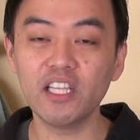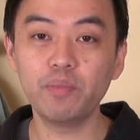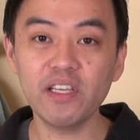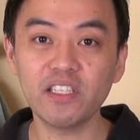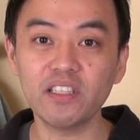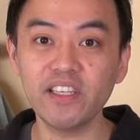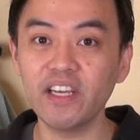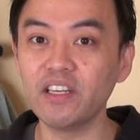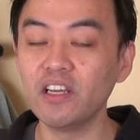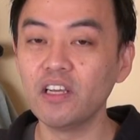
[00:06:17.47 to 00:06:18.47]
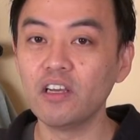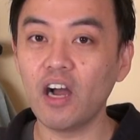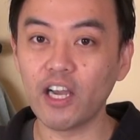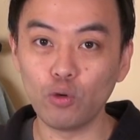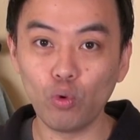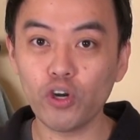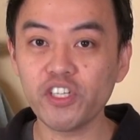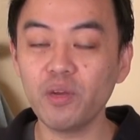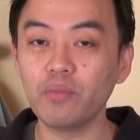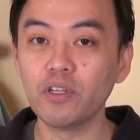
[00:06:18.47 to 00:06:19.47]
It's basically in idol
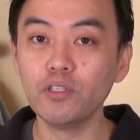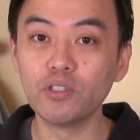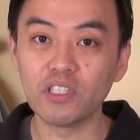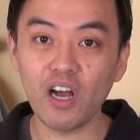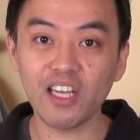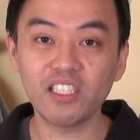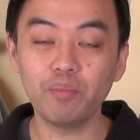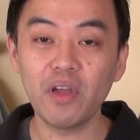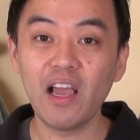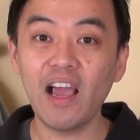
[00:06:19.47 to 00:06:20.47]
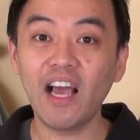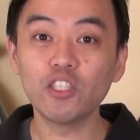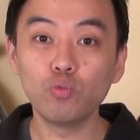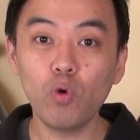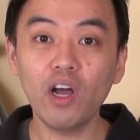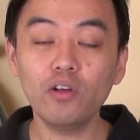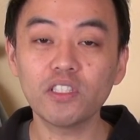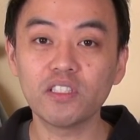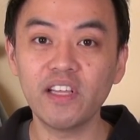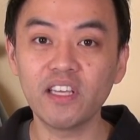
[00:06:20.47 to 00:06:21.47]
worship, news and gossip, as well
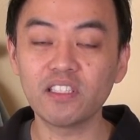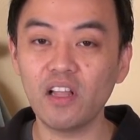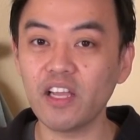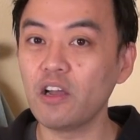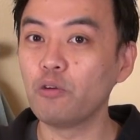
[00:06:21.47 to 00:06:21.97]
as things like